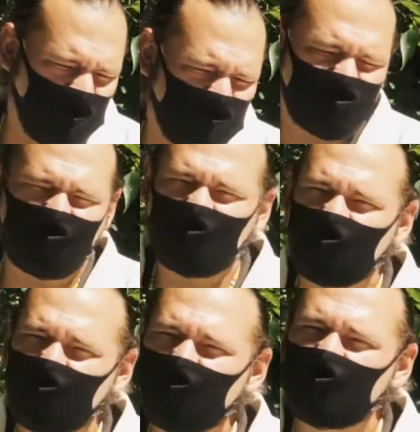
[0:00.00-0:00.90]
sit
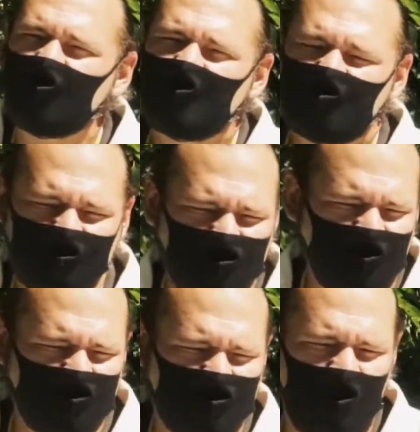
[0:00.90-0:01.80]
down.
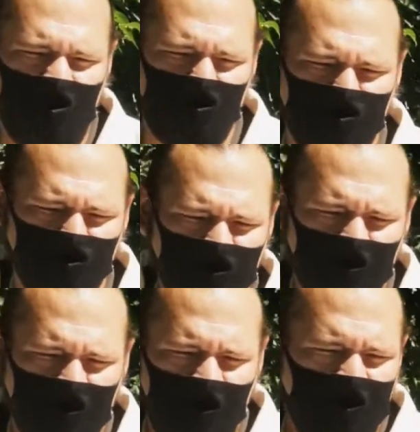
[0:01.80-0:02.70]
And all
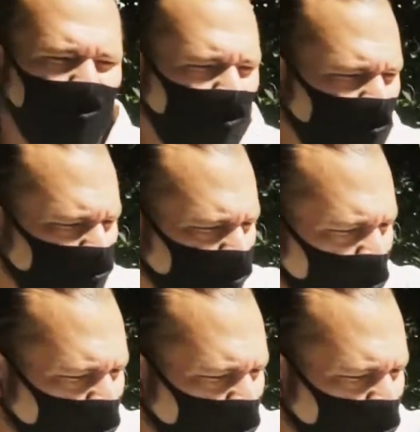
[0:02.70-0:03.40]
around, these different